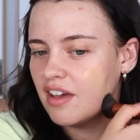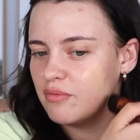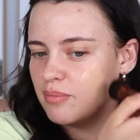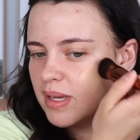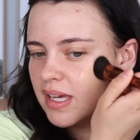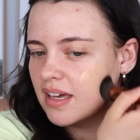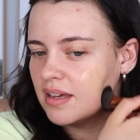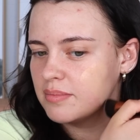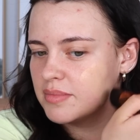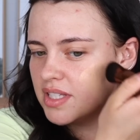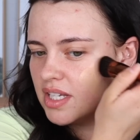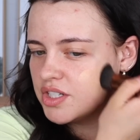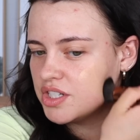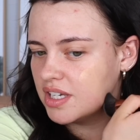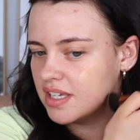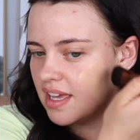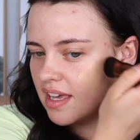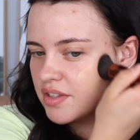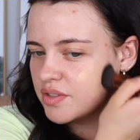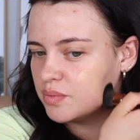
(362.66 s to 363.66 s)
I've become such
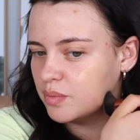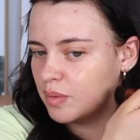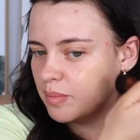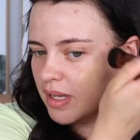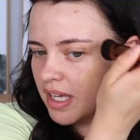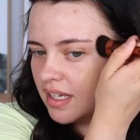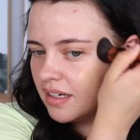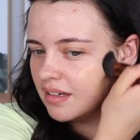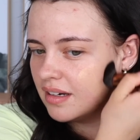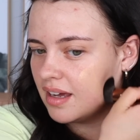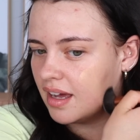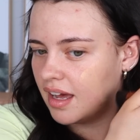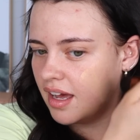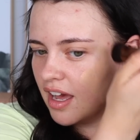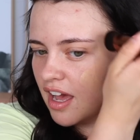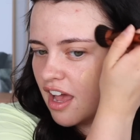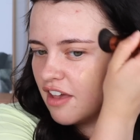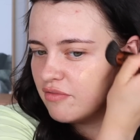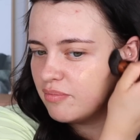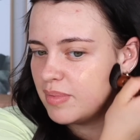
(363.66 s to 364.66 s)
a yes woman. Uh,
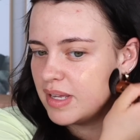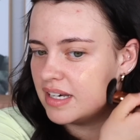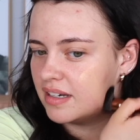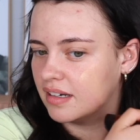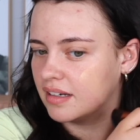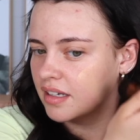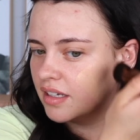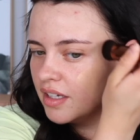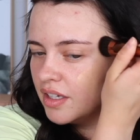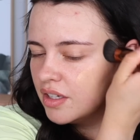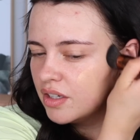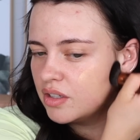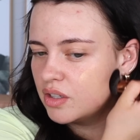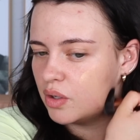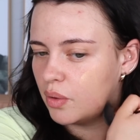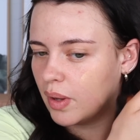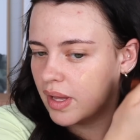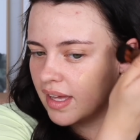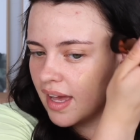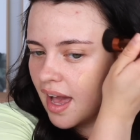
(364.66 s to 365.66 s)
I've been
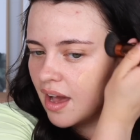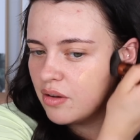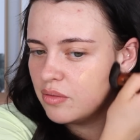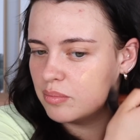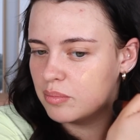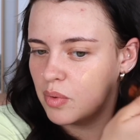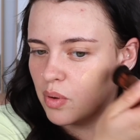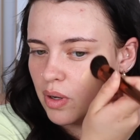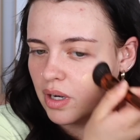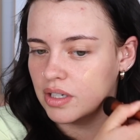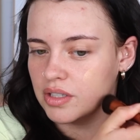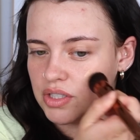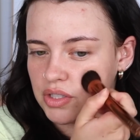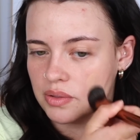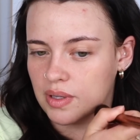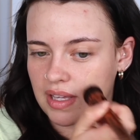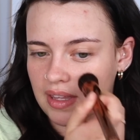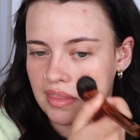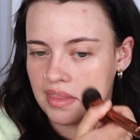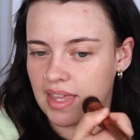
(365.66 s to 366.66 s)
going out more,
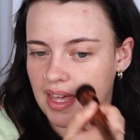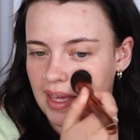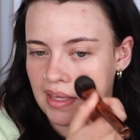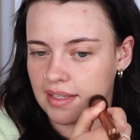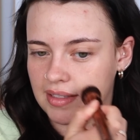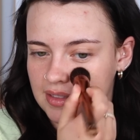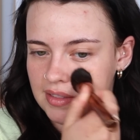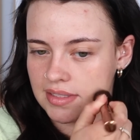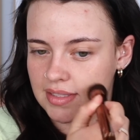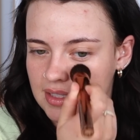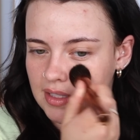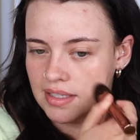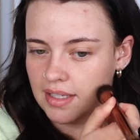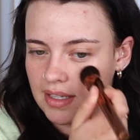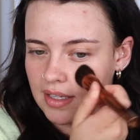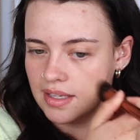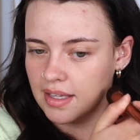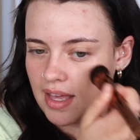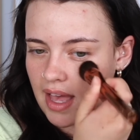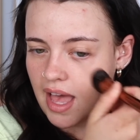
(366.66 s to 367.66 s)
doing things.
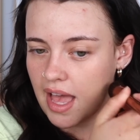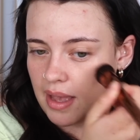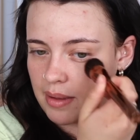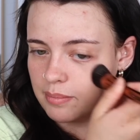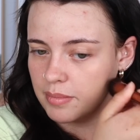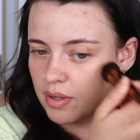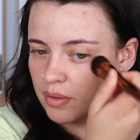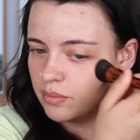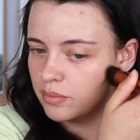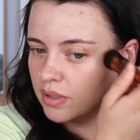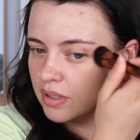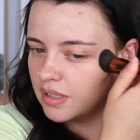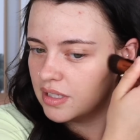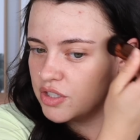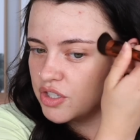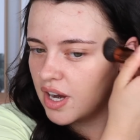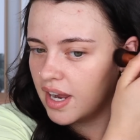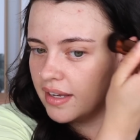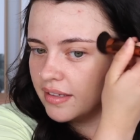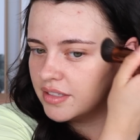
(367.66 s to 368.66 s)
I'm really
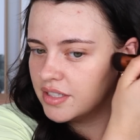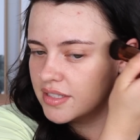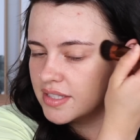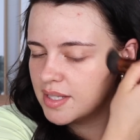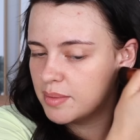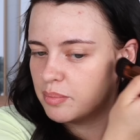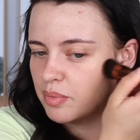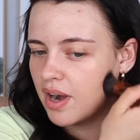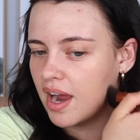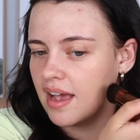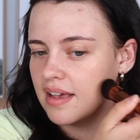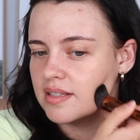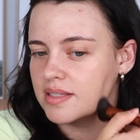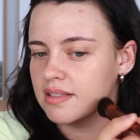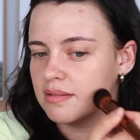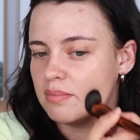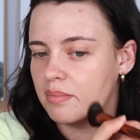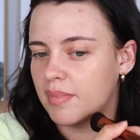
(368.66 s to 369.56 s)
trying to suppress